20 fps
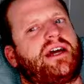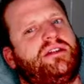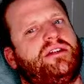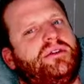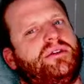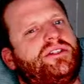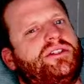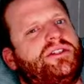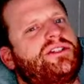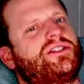but
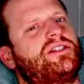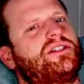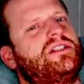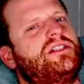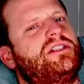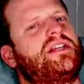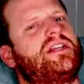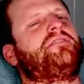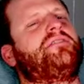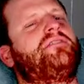it's just
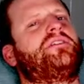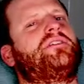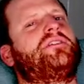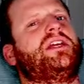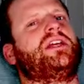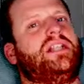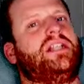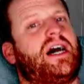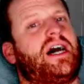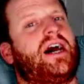definitely
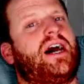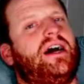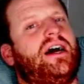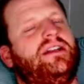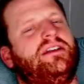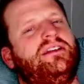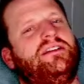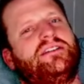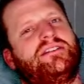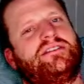not
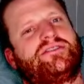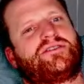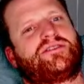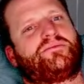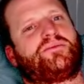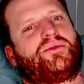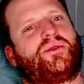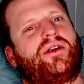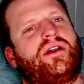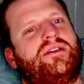
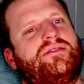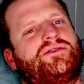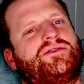supportive.